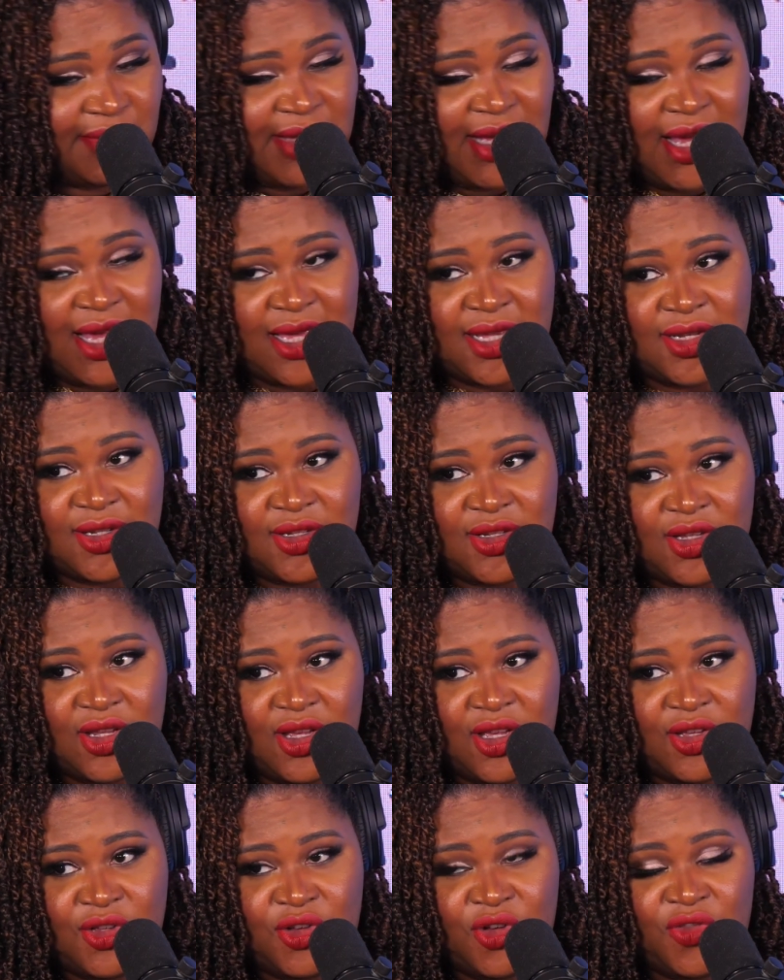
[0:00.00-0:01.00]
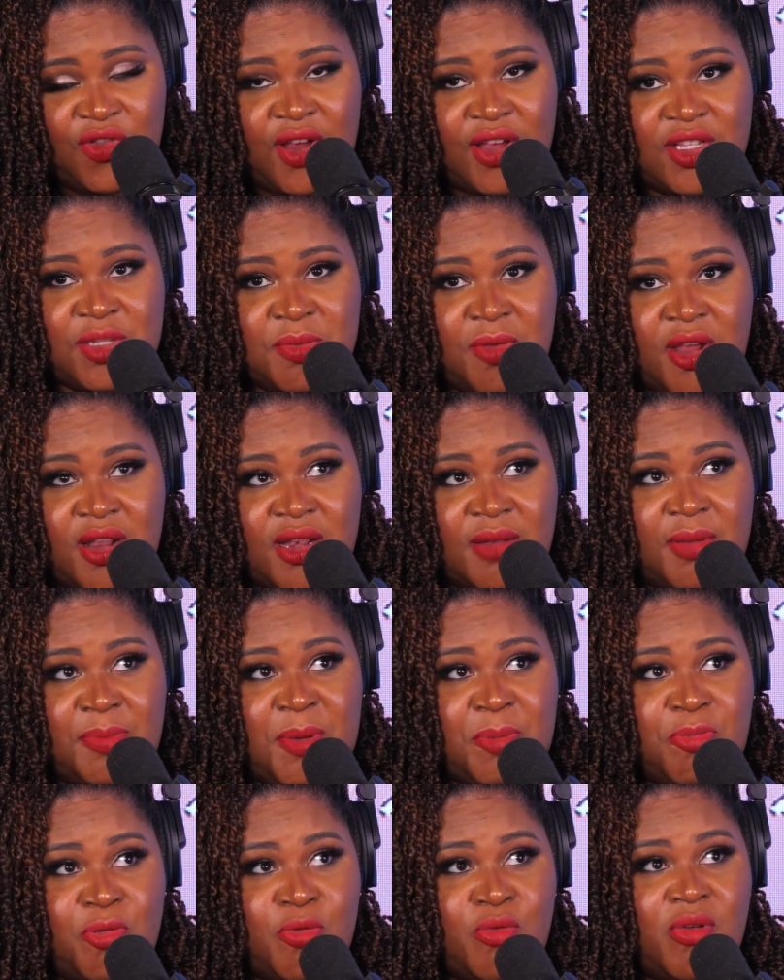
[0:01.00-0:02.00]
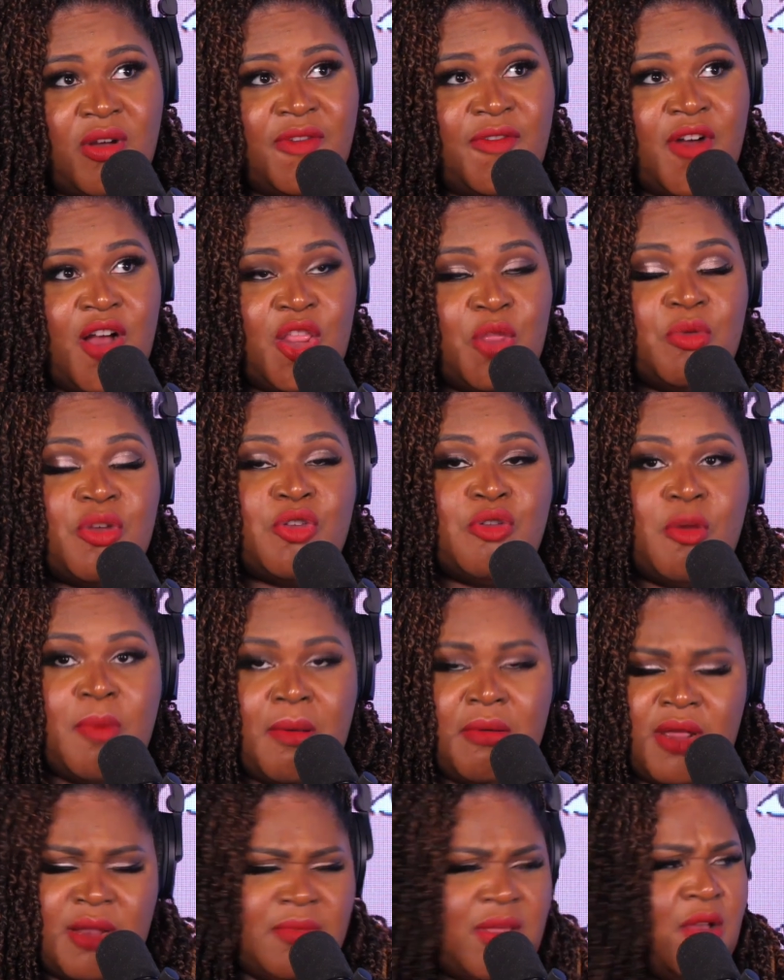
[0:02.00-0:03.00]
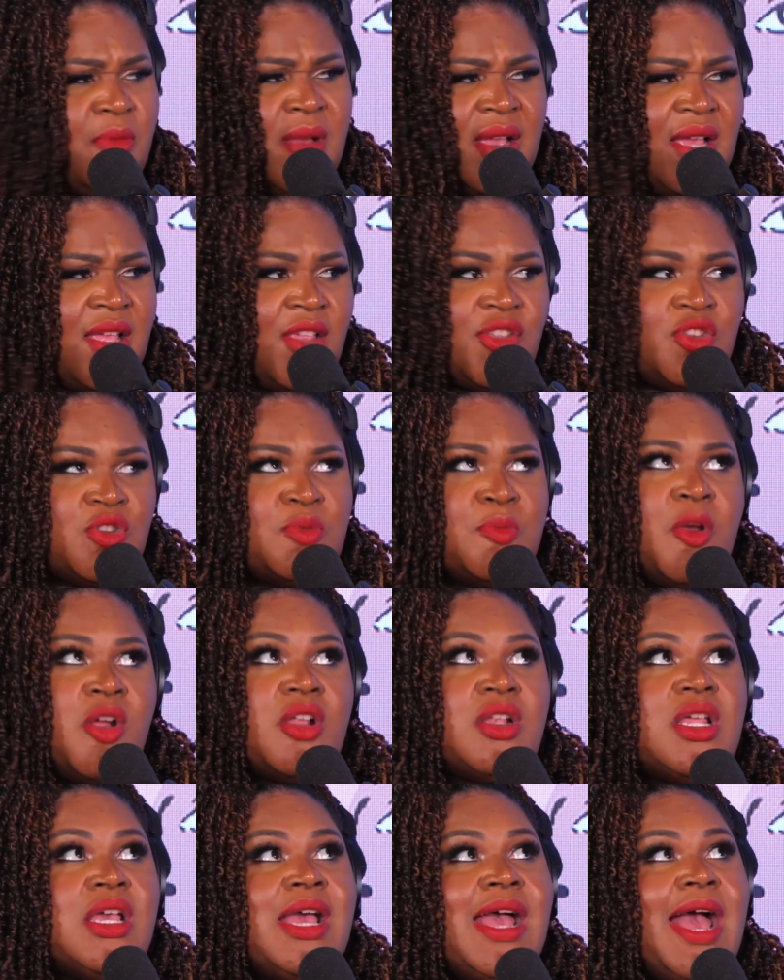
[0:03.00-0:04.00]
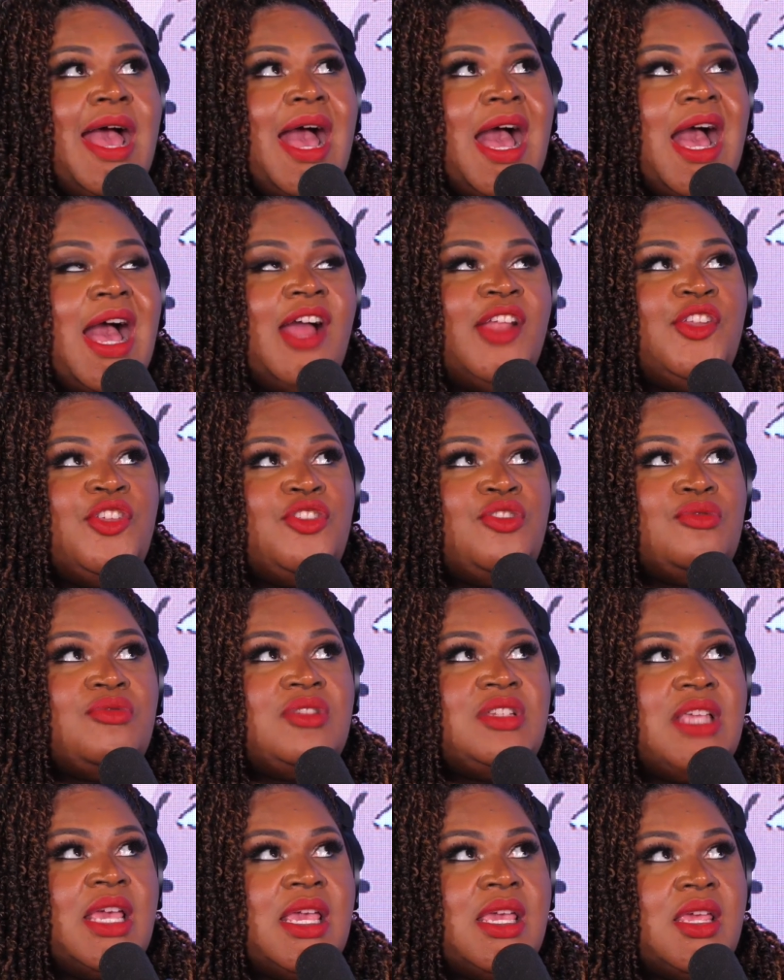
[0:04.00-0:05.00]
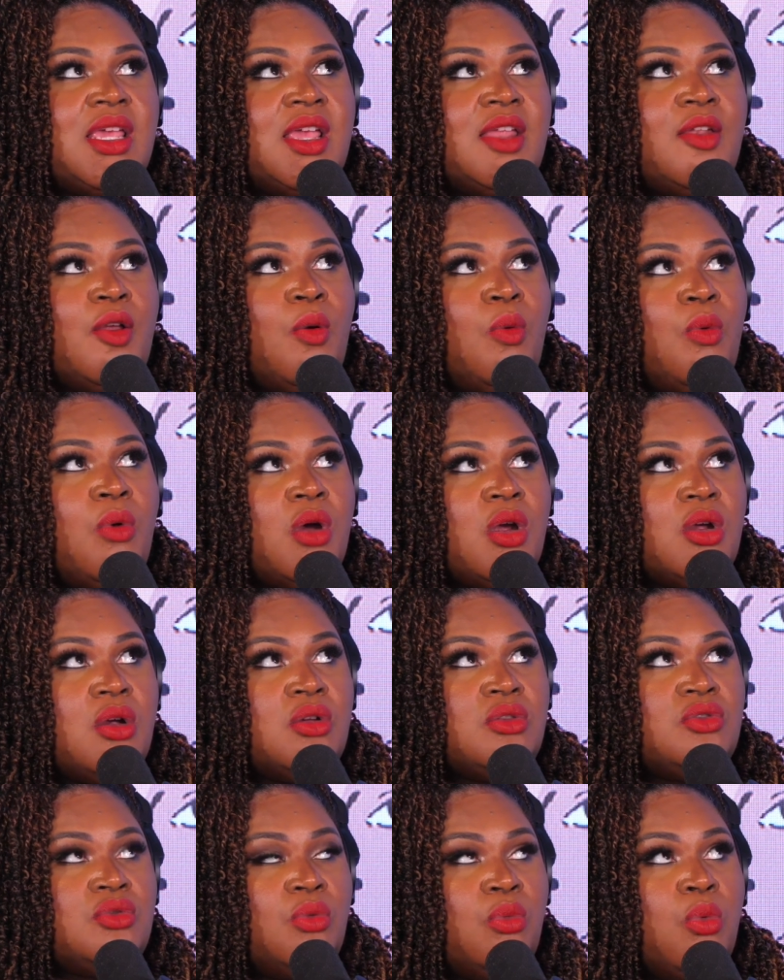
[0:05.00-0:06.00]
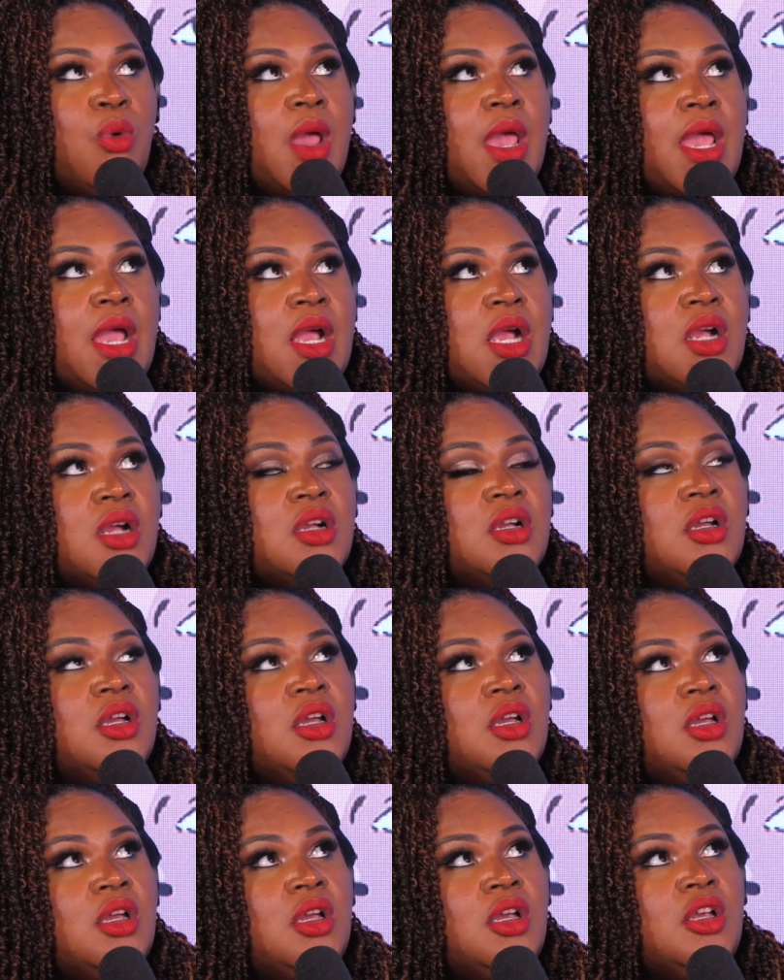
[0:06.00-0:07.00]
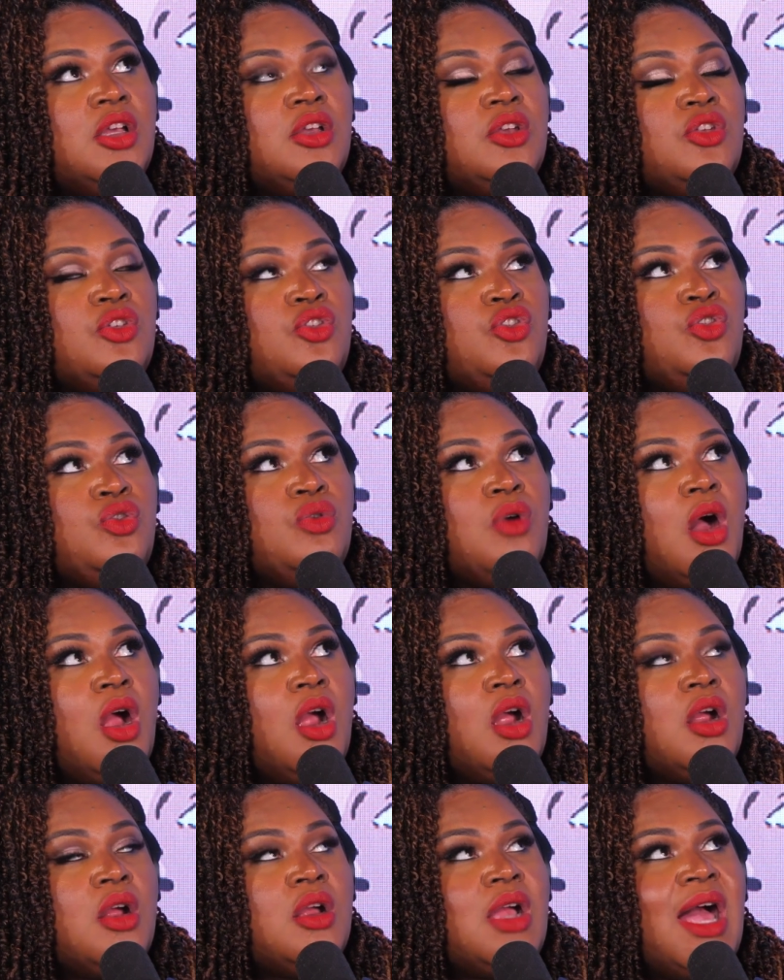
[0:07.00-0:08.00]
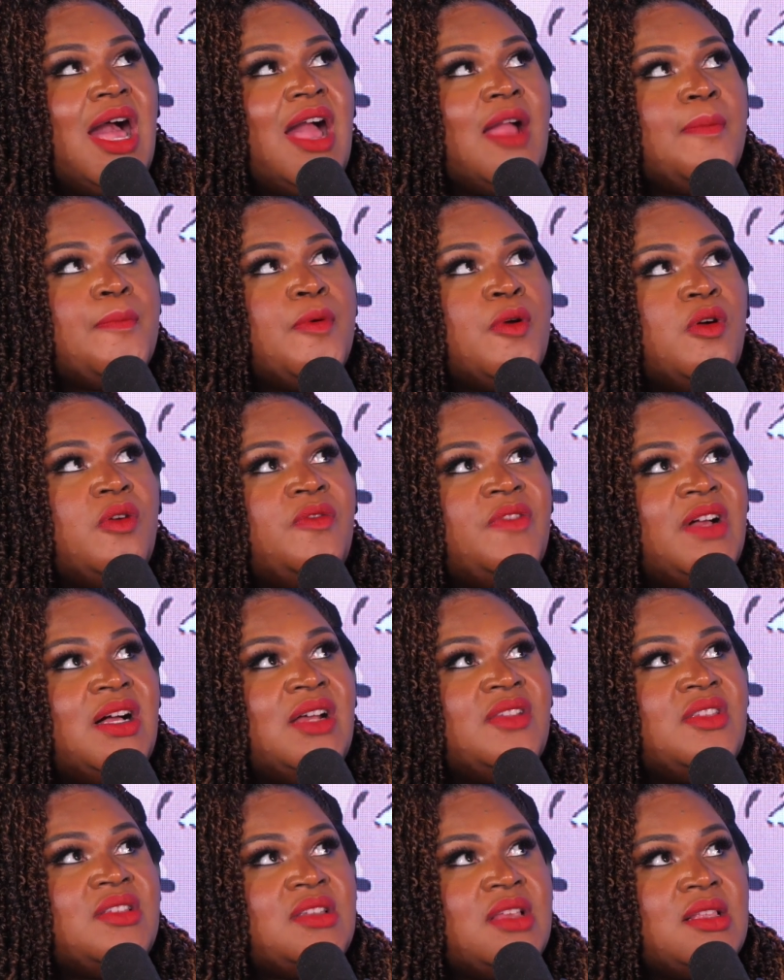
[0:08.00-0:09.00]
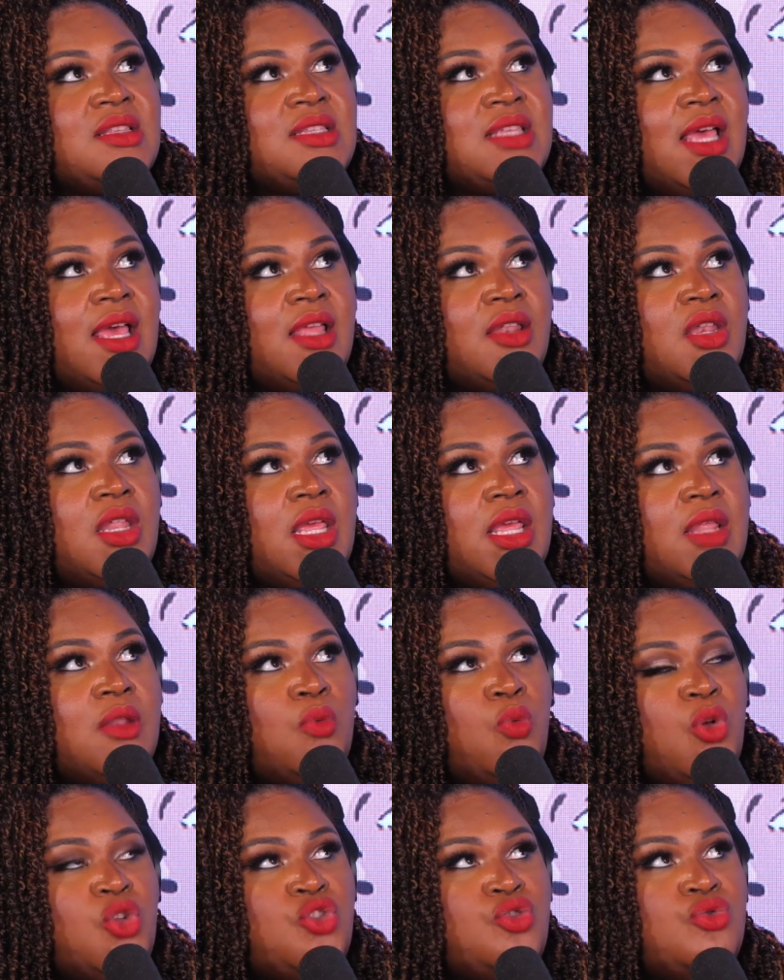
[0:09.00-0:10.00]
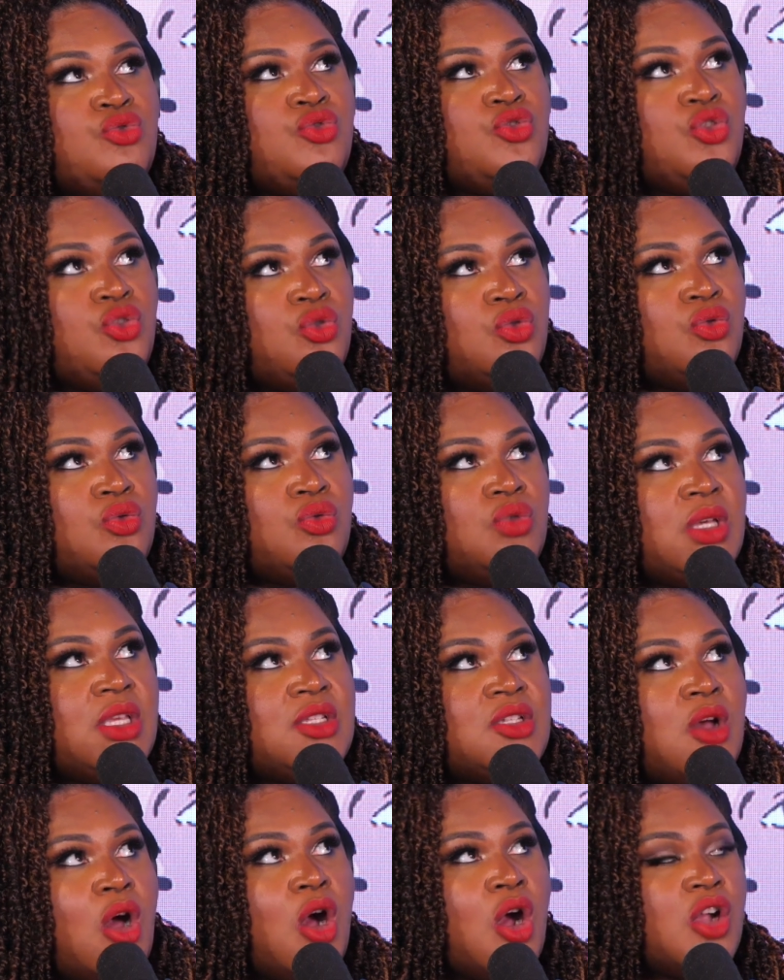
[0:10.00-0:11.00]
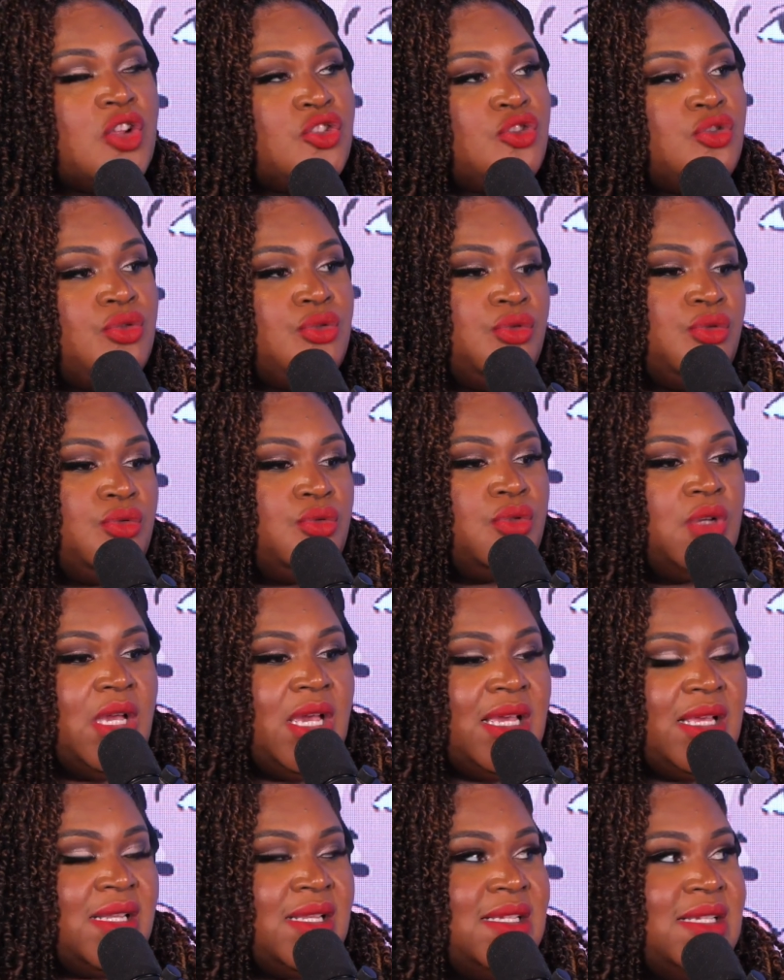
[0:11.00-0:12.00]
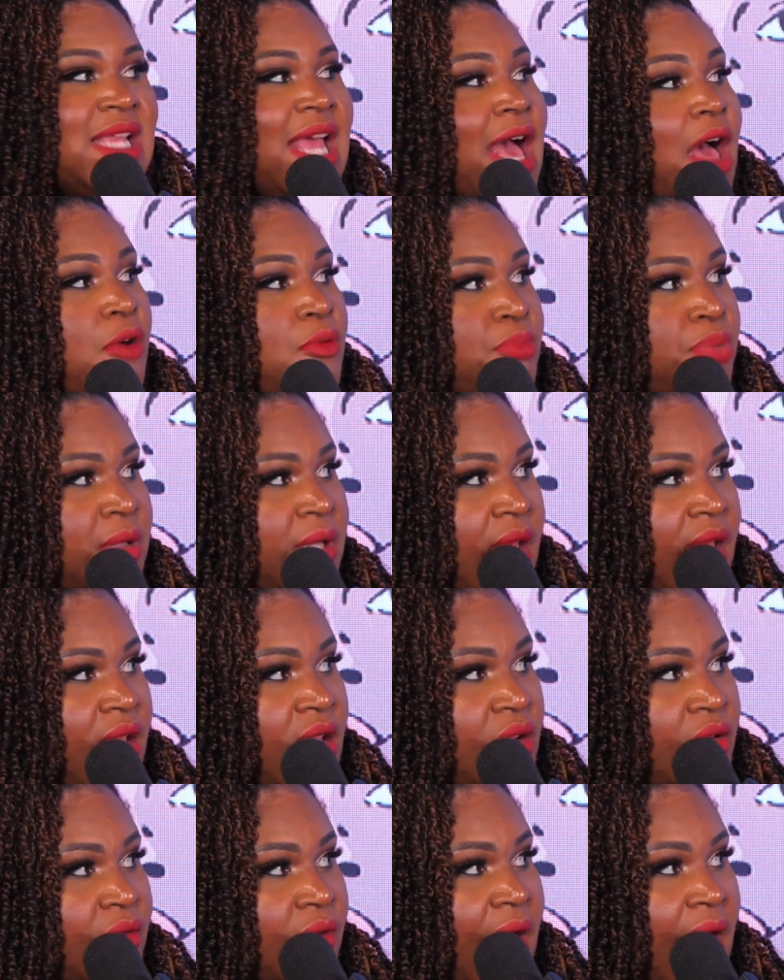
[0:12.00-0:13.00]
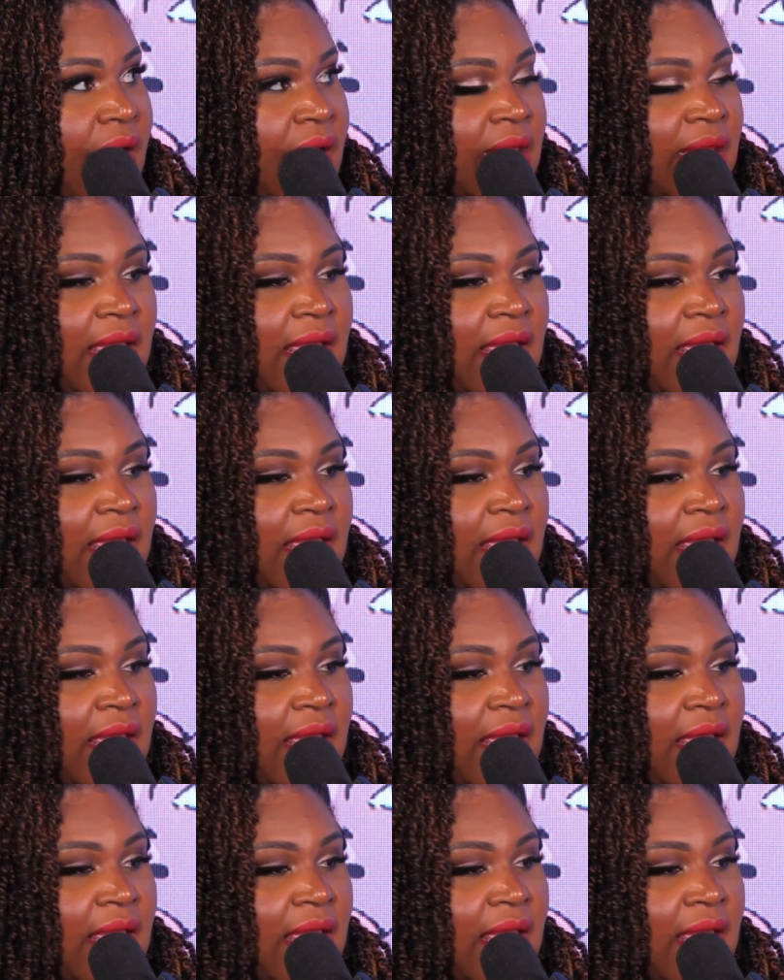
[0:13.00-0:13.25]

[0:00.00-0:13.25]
And you're very smart, and the people who are following you are probably gonna be like, "Oh my God, I can't so smart." How do you date in a world where you are high profile in the sense that what you do is hard to downplay, right?